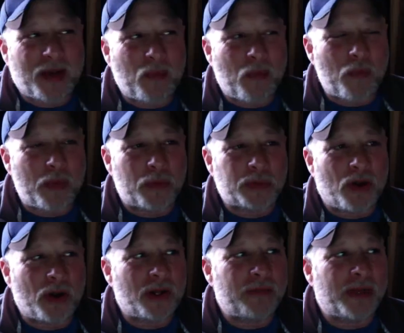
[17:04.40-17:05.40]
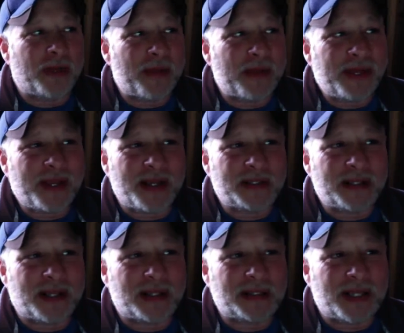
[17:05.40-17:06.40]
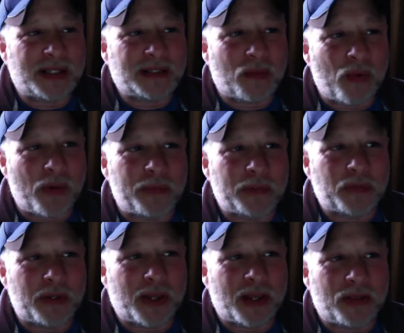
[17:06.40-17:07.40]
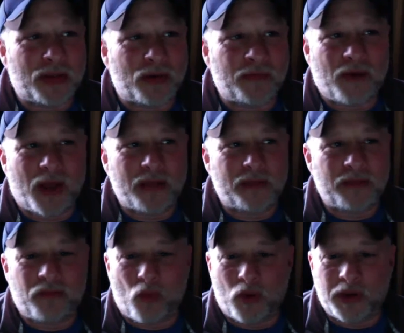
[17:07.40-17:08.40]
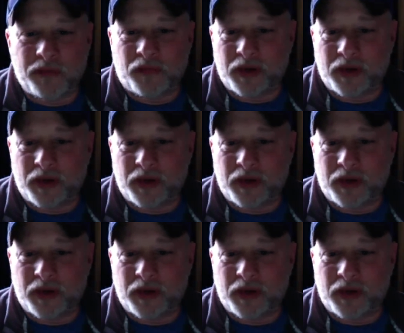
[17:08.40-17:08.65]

when we were talking about him, I think I said somewhere between like 35 and 40 for